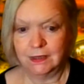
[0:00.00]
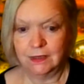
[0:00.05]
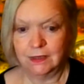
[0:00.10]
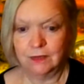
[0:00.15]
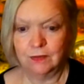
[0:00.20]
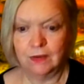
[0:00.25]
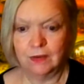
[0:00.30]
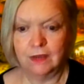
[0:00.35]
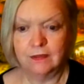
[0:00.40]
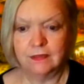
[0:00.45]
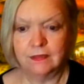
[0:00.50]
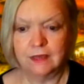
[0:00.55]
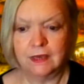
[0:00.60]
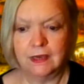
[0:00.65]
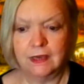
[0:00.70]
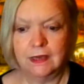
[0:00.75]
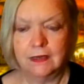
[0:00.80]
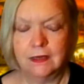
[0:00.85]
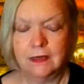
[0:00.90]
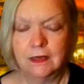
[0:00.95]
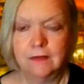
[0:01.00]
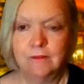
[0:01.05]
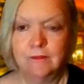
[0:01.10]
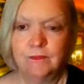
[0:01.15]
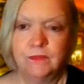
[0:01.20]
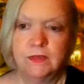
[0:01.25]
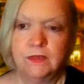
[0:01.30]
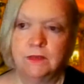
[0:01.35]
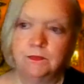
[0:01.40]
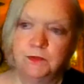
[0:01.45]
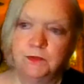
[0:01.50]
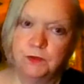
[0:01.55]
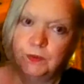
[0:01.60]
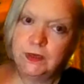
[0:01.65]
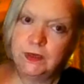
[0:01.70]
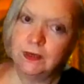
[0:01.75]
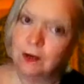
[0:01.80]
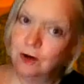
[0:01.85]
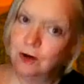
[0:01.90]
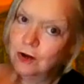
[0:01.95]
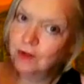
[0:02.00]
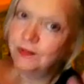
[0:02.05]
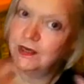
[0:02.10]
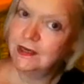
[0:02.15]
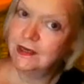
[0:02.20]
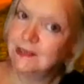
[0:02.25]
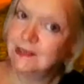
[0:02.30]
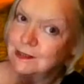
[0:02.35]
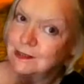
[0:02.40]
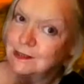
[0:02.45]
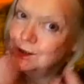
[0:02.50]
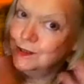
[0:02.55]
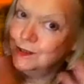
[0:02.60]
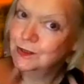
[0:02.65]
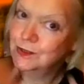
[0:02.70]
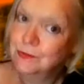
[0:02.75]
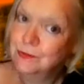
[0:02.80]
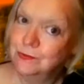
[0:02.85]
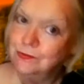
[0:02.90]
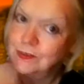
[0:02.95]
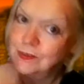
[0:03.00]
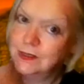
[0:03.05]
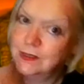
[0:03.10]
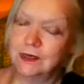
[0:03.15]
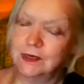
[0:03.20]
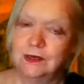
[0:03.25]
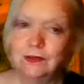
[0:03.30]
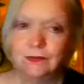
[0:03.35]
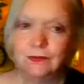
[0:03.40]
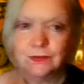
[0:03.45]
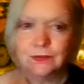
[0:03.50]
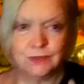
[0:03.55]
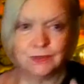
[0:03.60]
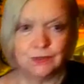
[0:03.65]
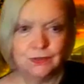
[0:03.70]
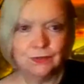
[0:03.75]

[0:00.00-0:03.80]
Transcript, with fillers: you know, and then doing all this to you know